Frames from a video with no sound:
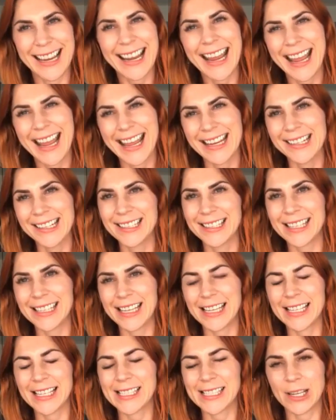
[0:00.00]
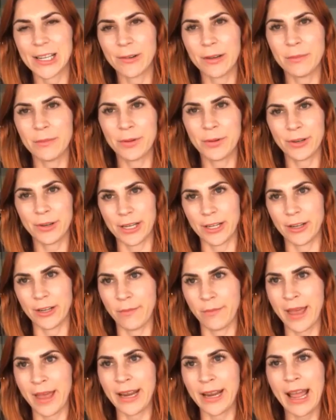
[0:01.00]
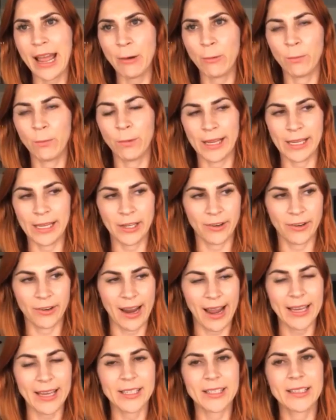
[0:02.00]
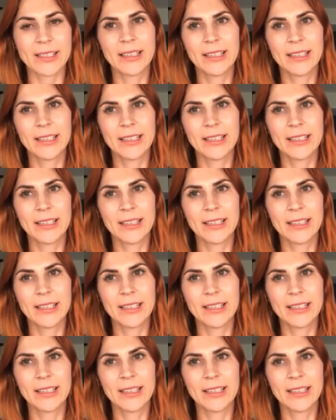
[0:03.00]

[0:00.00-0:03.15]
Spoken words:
And it's so important, no matter where you're at.